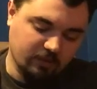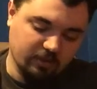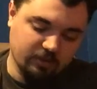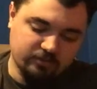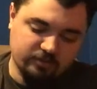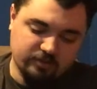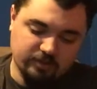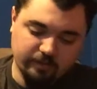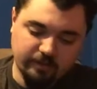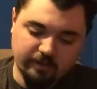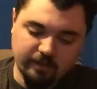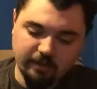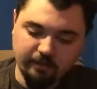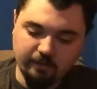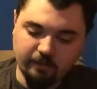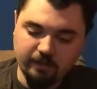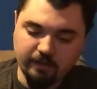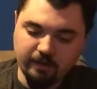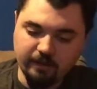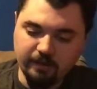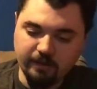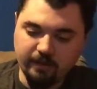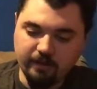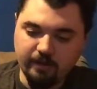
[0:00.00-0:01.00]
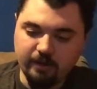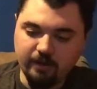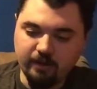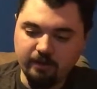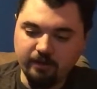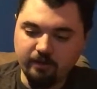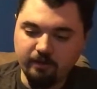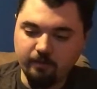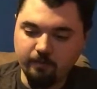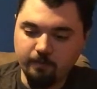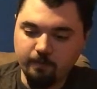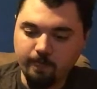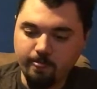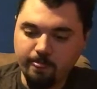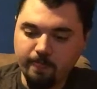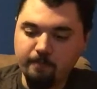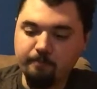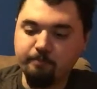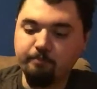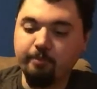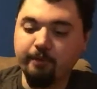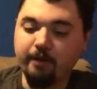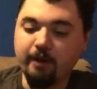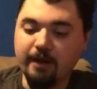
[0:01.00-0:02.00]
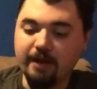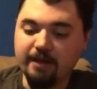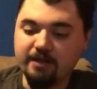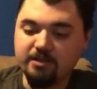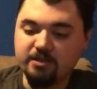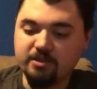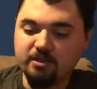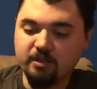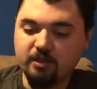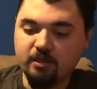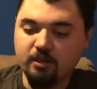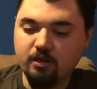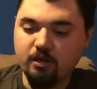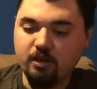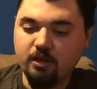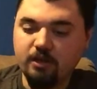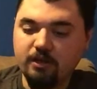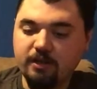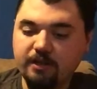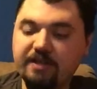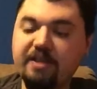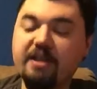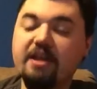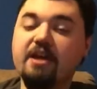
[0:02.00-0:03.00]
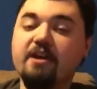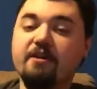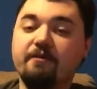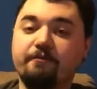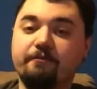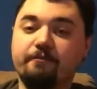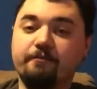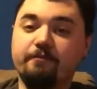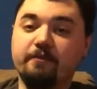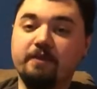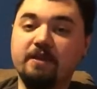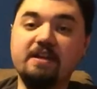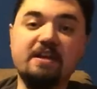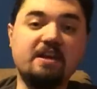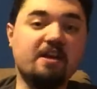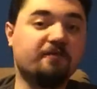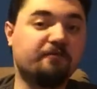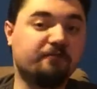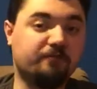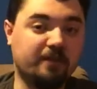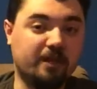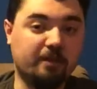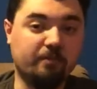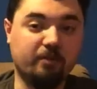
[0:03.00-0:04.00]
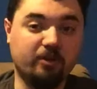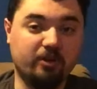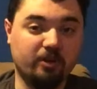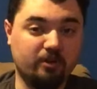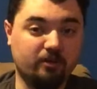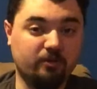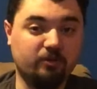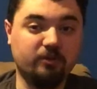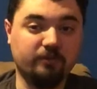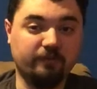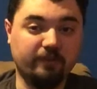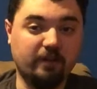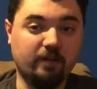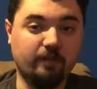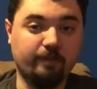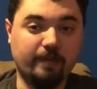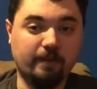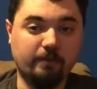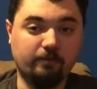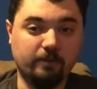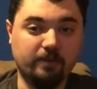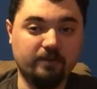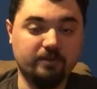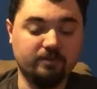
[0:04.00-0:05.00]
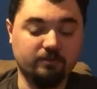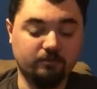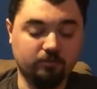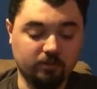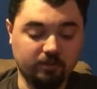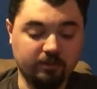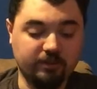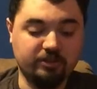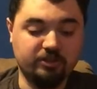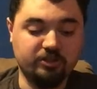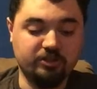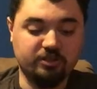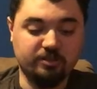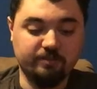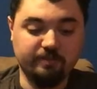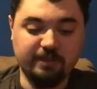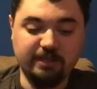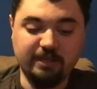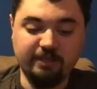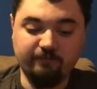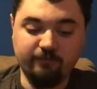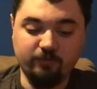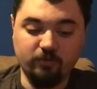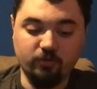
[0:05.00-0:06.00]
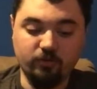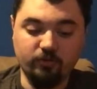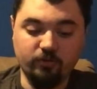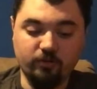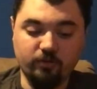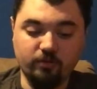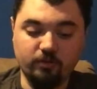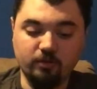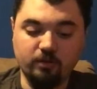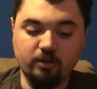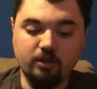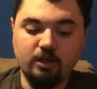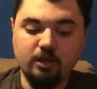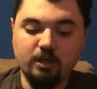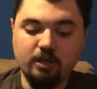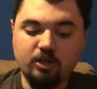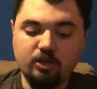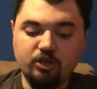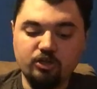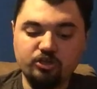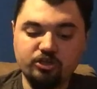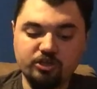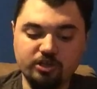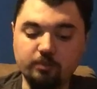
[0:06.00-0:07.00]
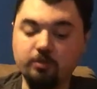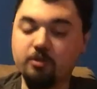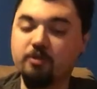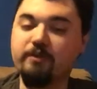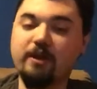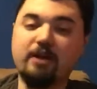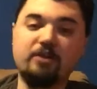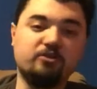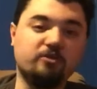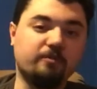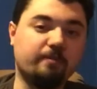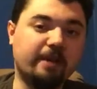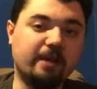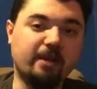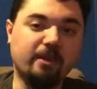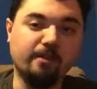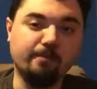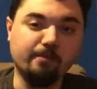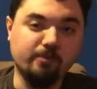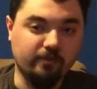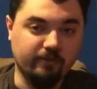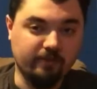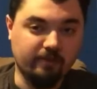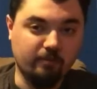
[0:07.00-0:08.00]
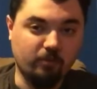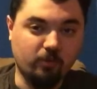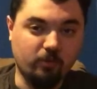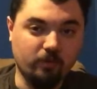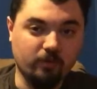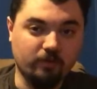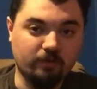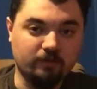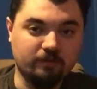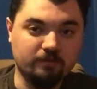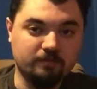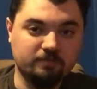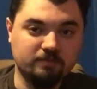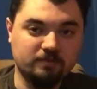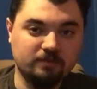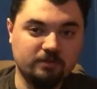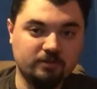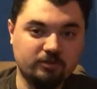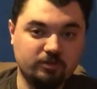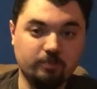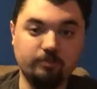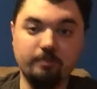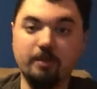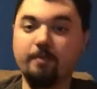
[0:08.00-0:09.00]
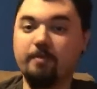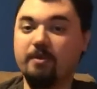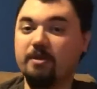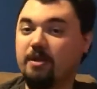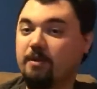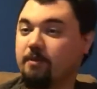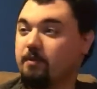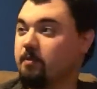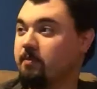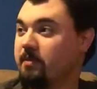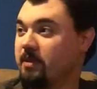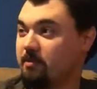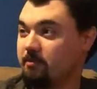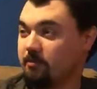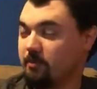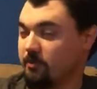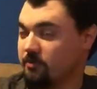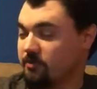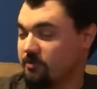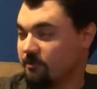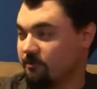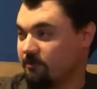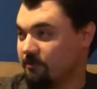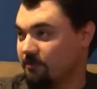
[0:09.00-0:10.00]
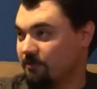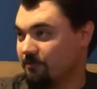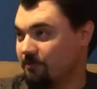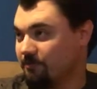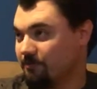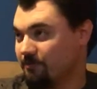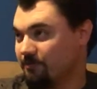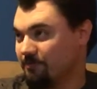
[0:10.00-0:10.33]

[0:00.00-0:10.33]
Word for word: So anyway, um, but if if they were going to develop that relationship any further, she would have had to have been in the movie more. So maybe they were being merciful.